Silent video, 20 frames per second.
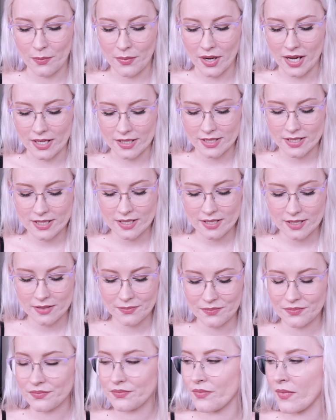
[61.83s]
But
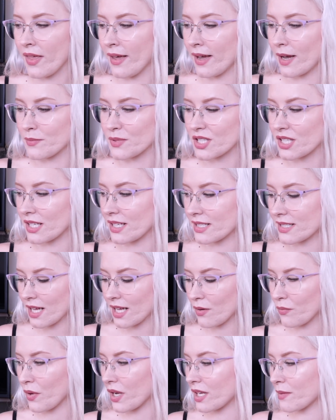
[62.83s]
I'm just
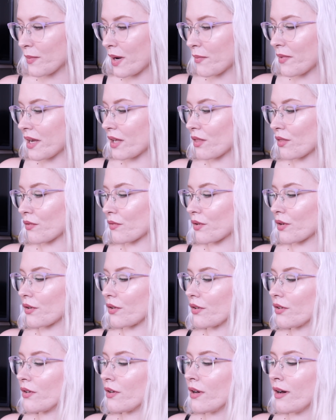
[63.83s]
start working my way
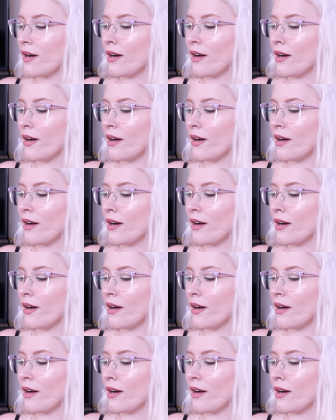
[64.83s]
through.